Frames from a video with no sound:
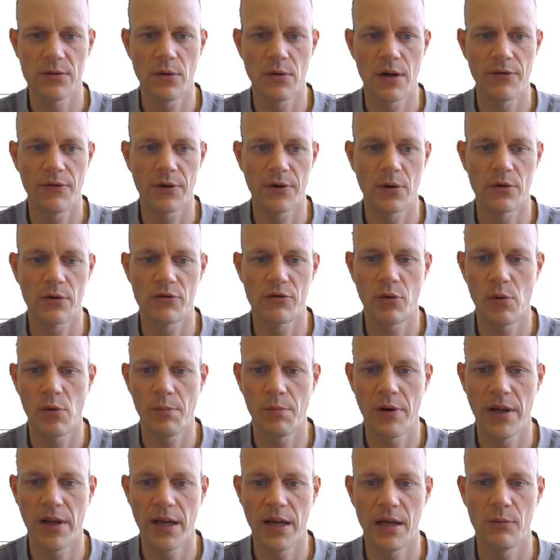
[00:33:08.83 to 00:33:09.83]
You have a control
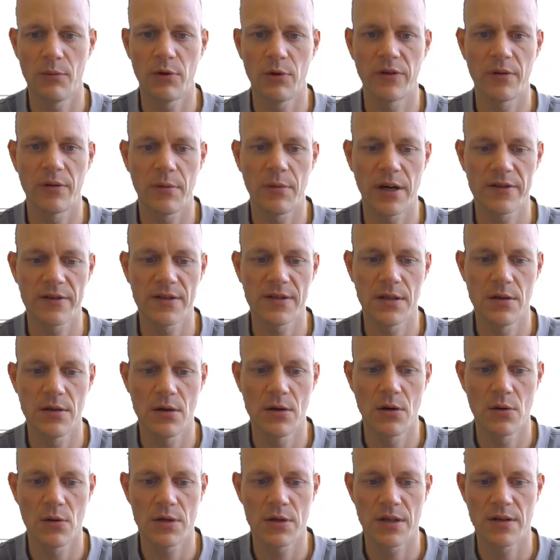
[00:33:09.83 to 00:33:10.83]
plane with a master
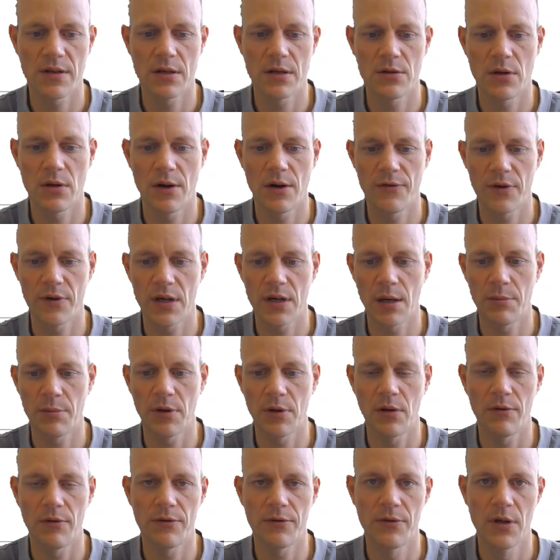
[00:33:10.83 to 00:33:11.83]
node, and then you have a
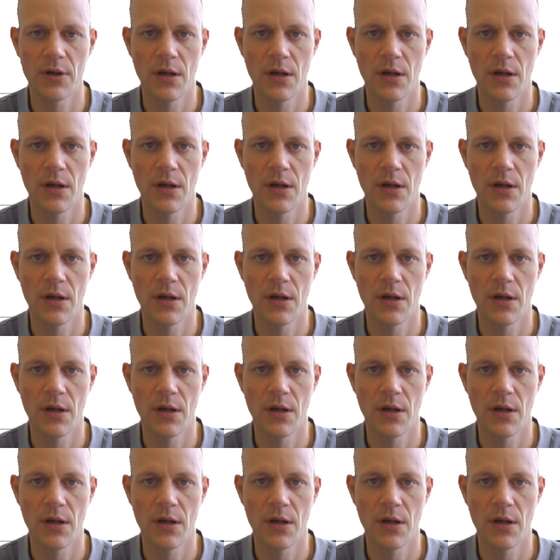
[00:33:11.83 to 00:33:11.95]
couple